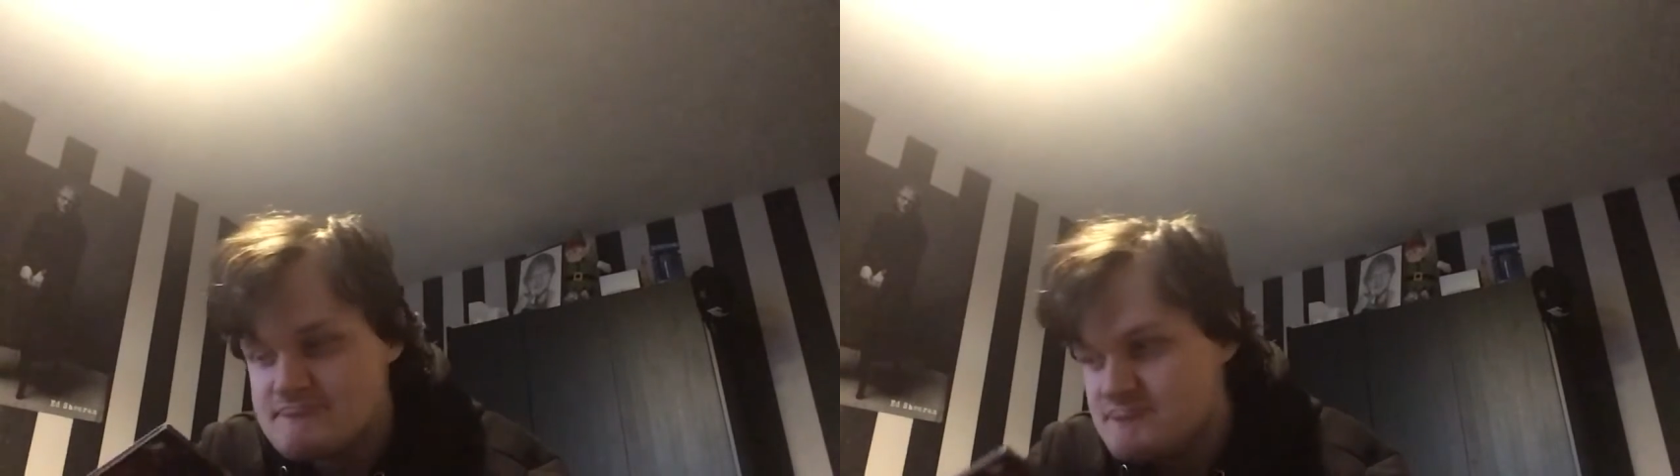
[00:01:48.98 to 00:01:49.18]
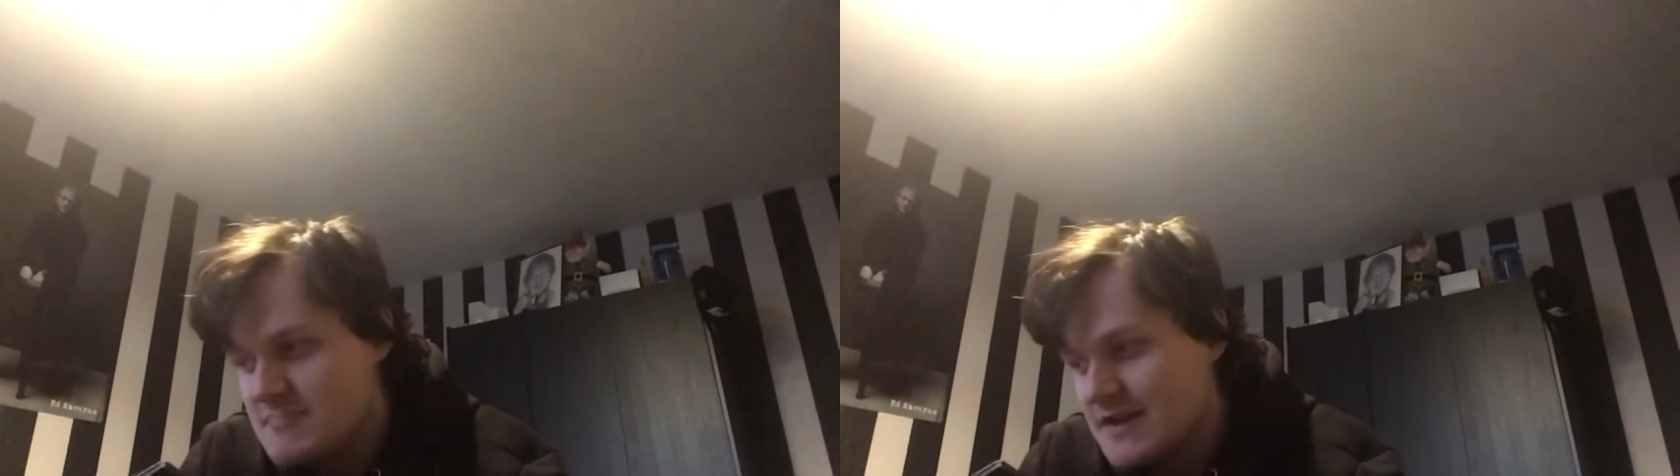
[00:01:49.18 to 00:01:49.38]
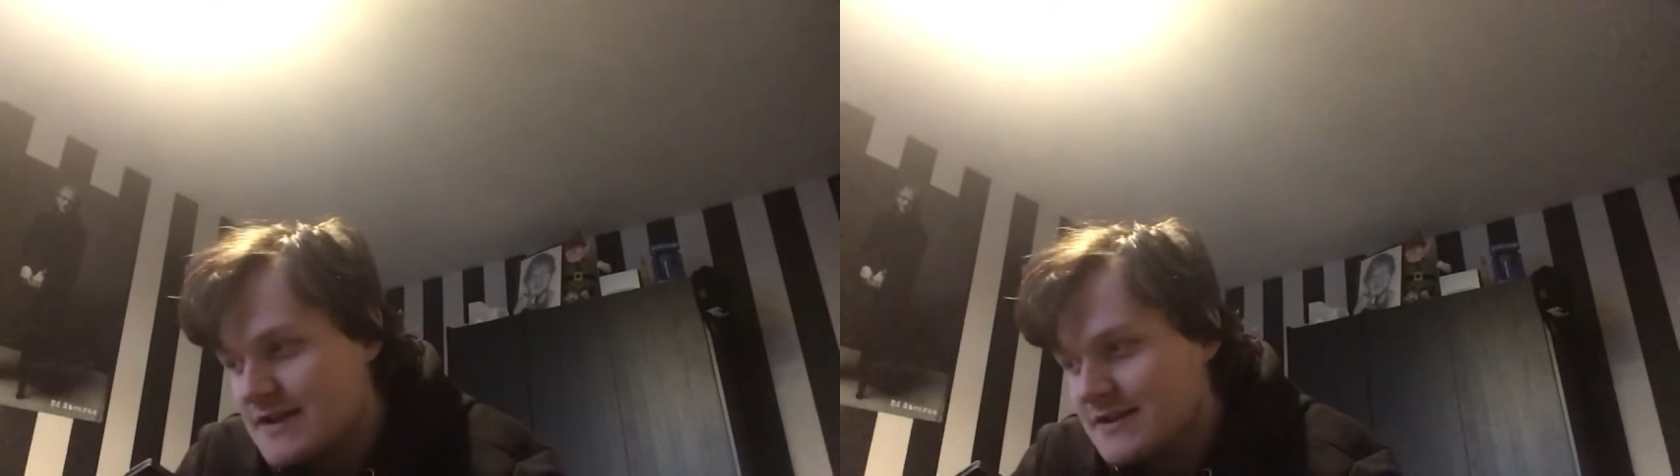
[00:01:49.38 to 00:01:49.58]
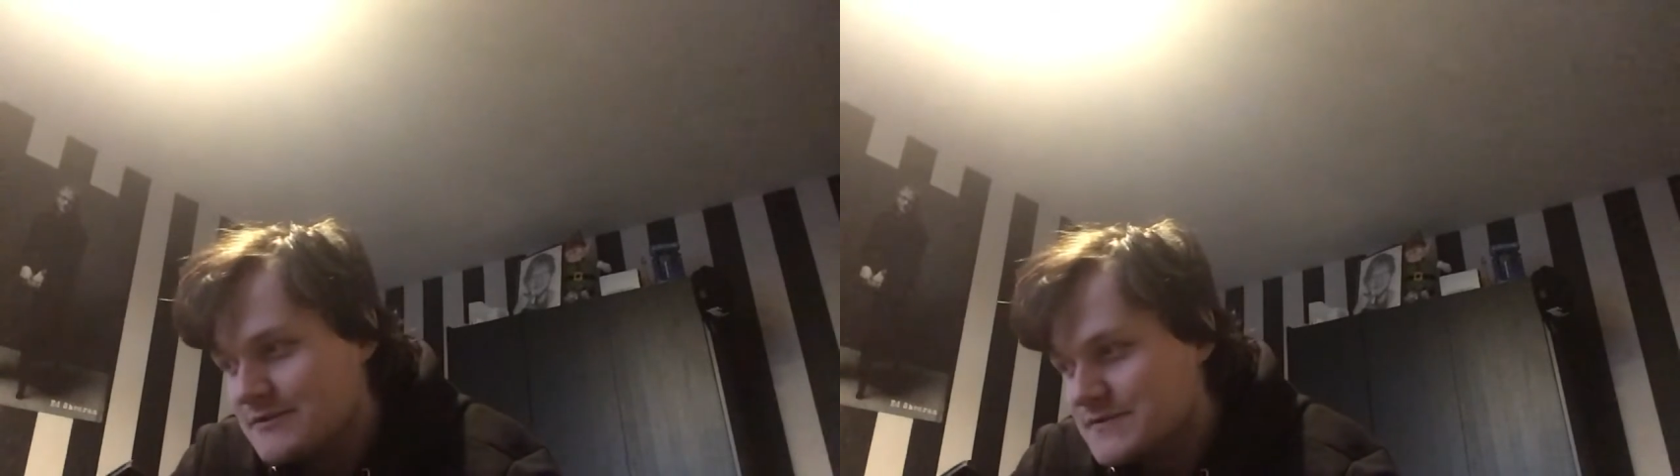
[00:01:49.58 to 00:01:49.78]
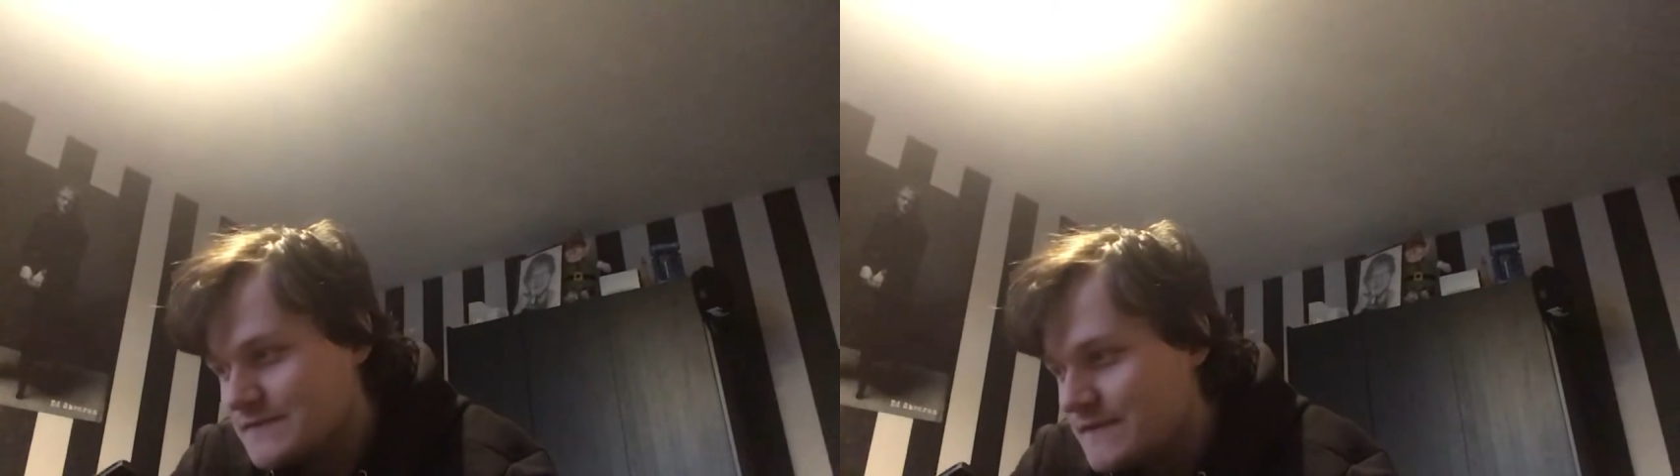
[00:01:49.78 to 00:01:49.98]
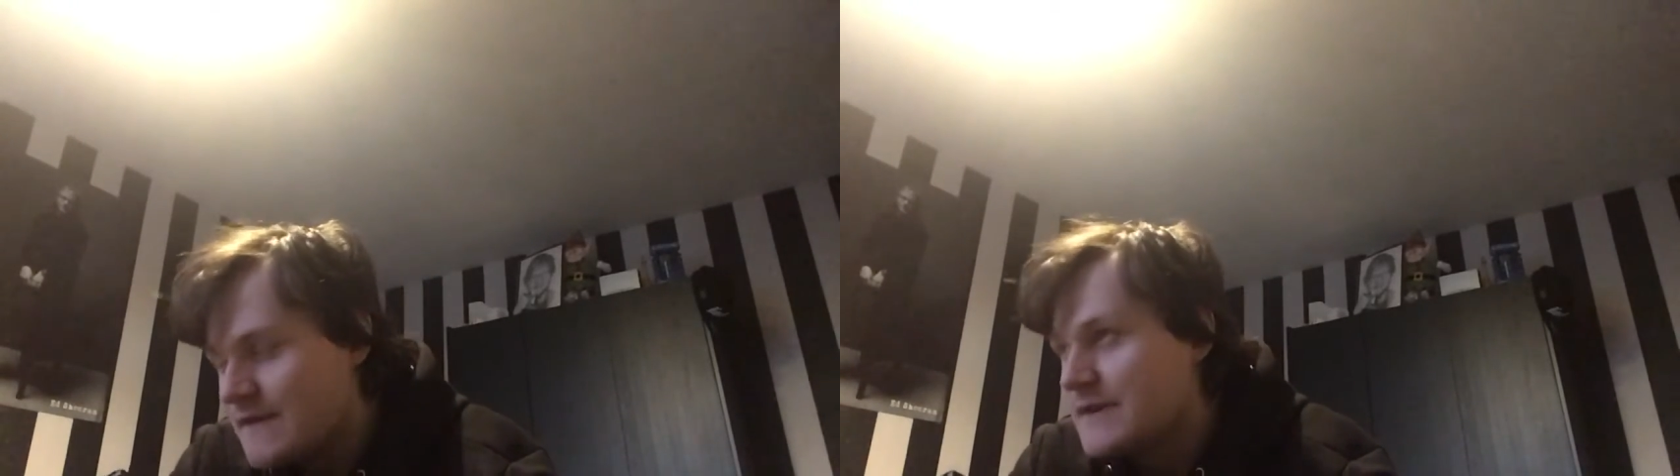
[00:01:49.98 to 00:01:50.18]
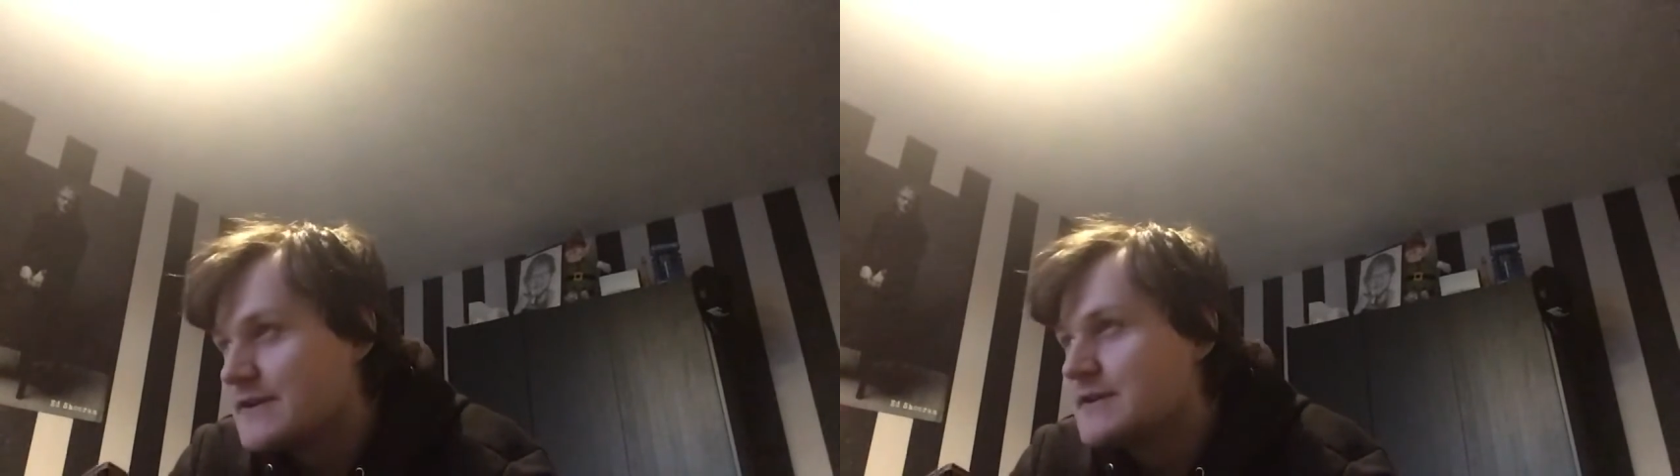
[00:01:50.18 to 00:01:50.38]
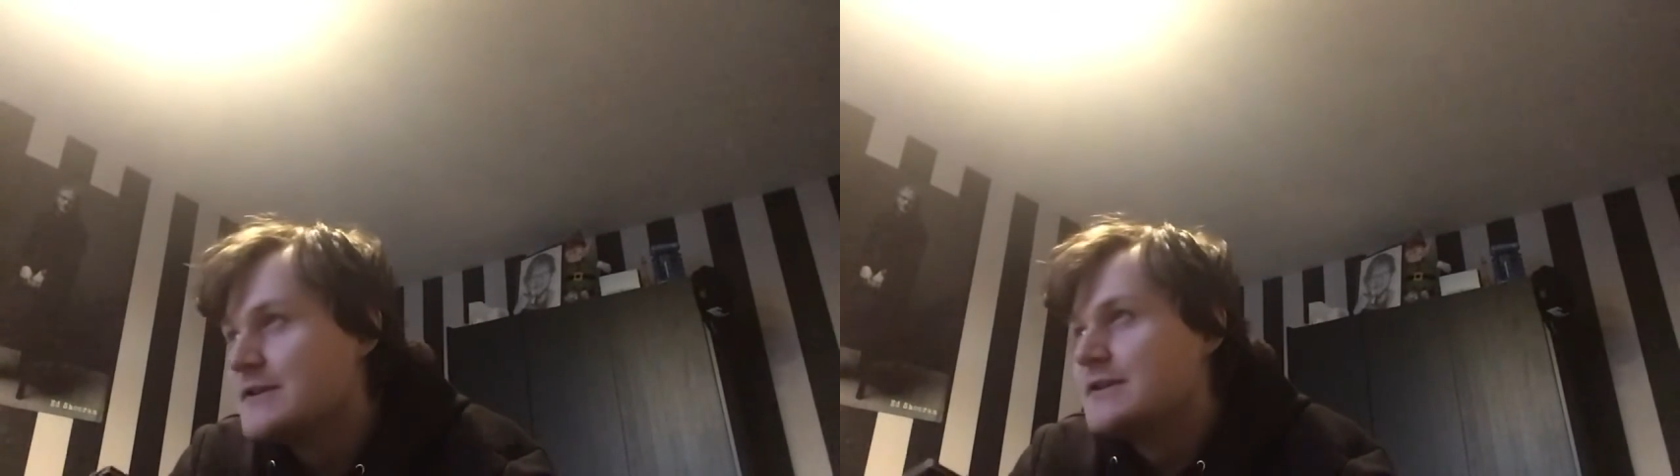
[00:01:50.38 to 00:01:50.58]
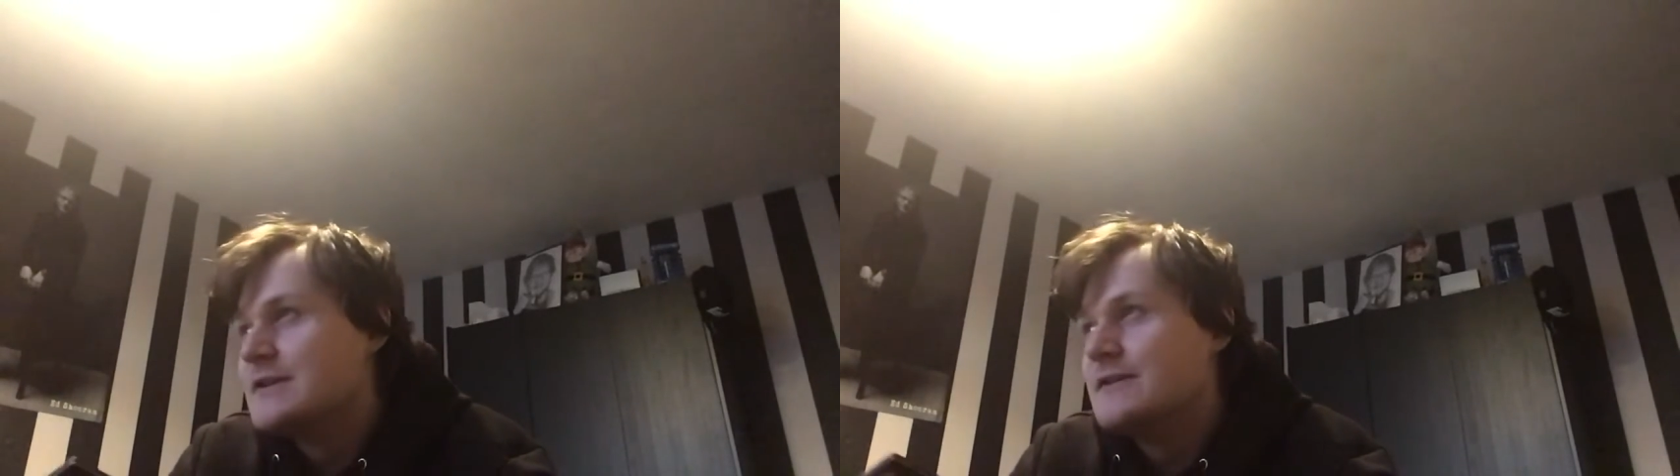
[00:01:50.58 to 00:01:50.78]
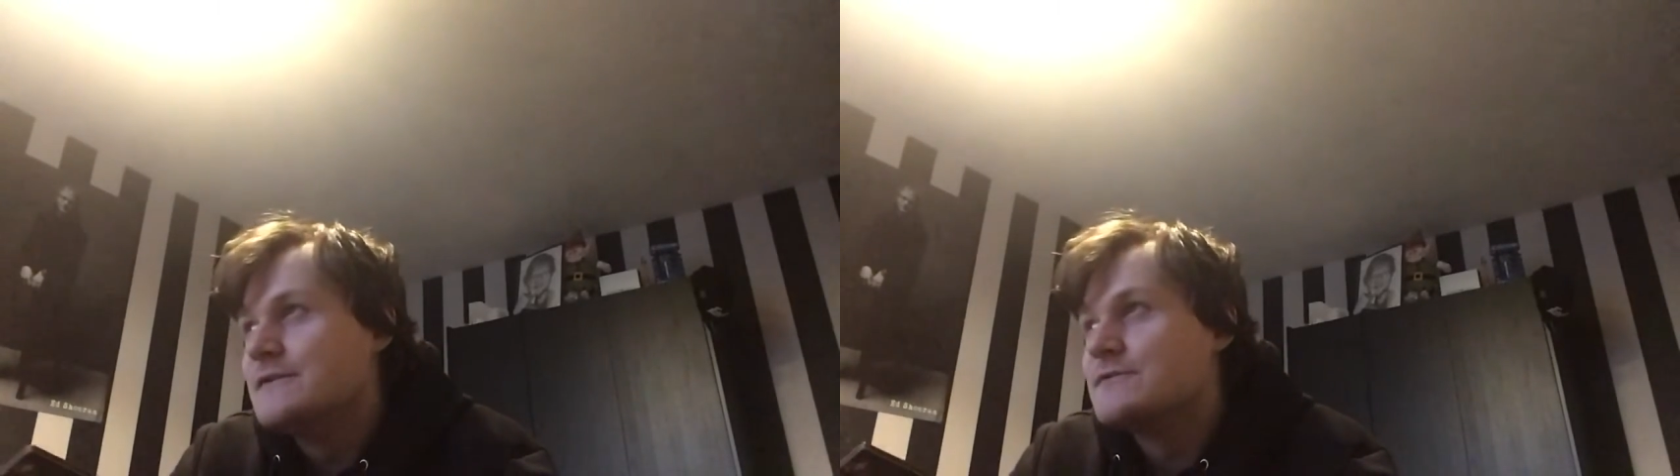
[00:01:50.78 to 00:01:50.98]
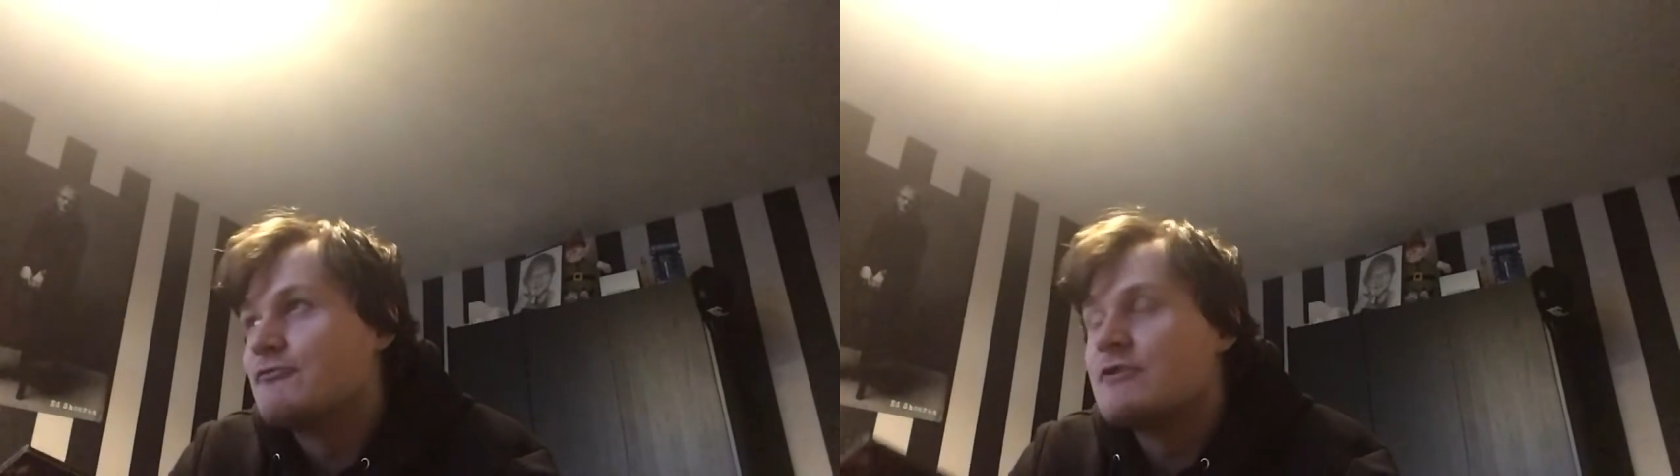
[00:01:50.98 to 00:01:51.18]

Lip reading: yeah, it was a